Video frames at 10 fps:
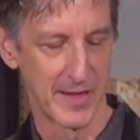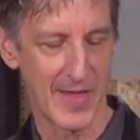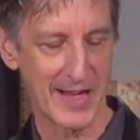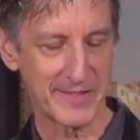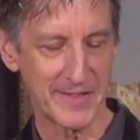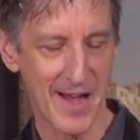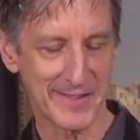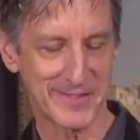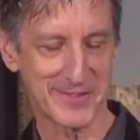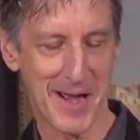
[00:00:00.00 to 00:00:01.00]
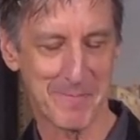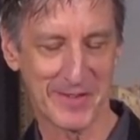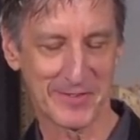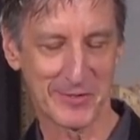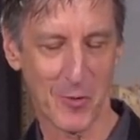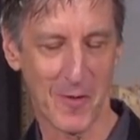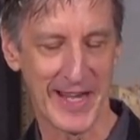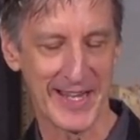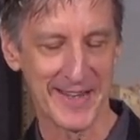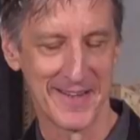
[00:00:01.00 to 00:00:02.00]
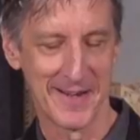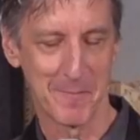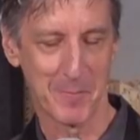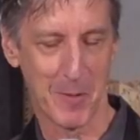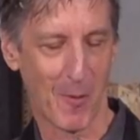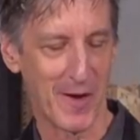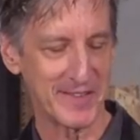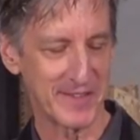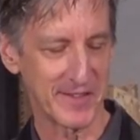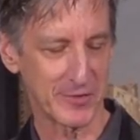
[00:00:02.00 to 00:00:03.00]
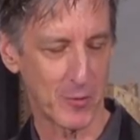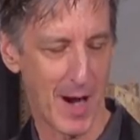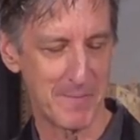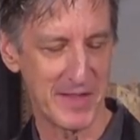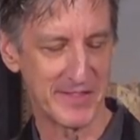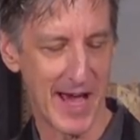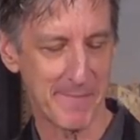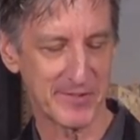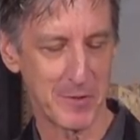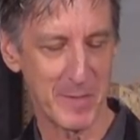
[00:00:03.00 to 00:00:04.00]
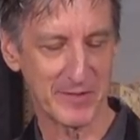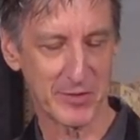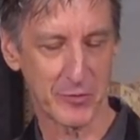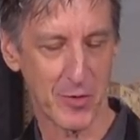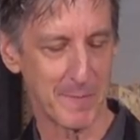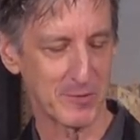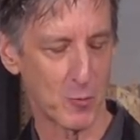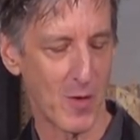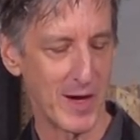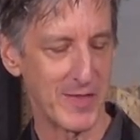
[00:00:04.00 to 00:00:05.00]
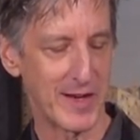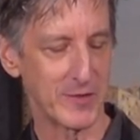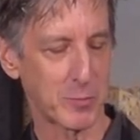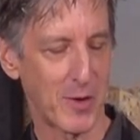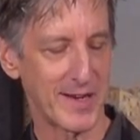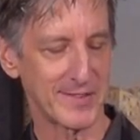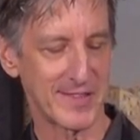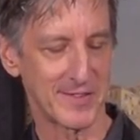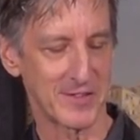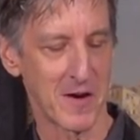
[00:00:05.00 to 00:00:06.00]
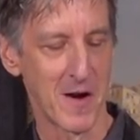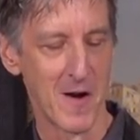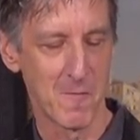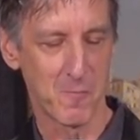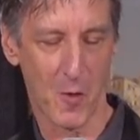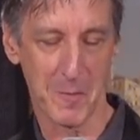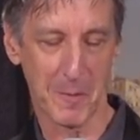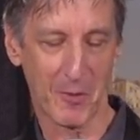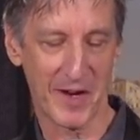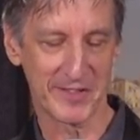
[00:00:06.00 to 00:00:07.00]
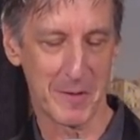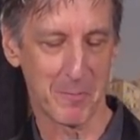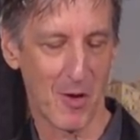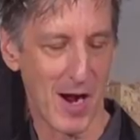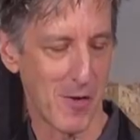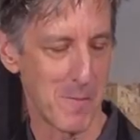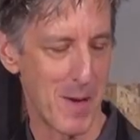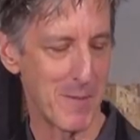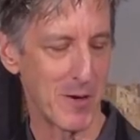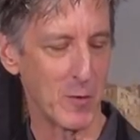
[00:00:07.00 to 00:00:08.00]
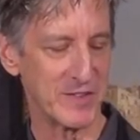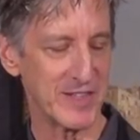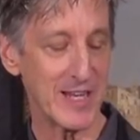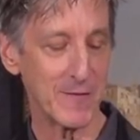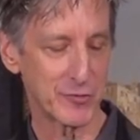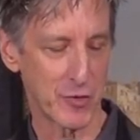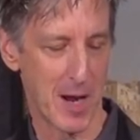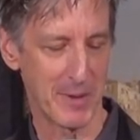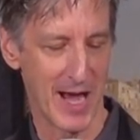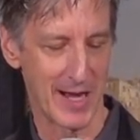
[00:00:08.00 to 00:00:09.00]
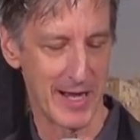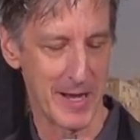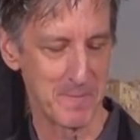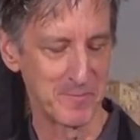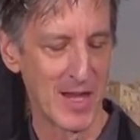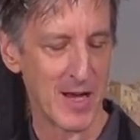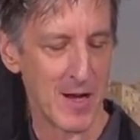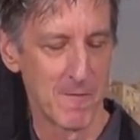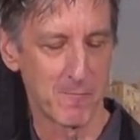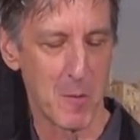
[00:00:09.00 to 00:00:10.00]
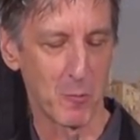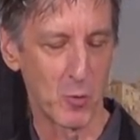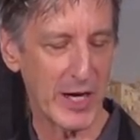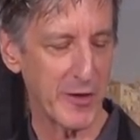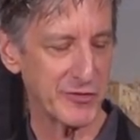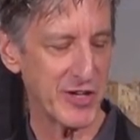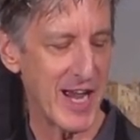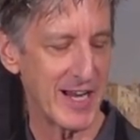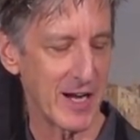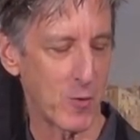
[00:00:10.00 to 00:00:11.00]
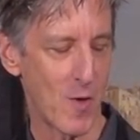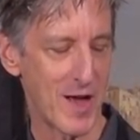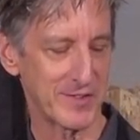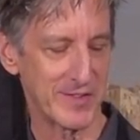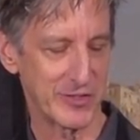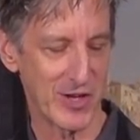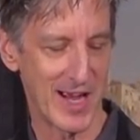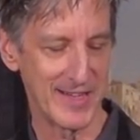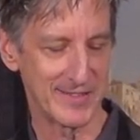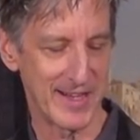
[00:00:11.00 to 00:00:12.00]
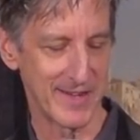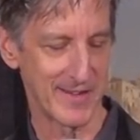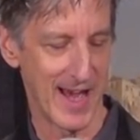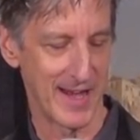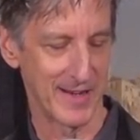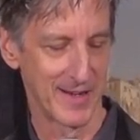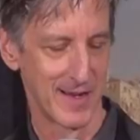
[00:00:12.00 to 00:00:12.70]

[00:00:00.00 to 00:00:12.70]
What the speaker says: That did not stop the story, purporting to describe the depths of Mr. Trump's worry that his predecessor, former President Barack Obama, was eavesdropping on him, from ricocheting across the Chinese internet.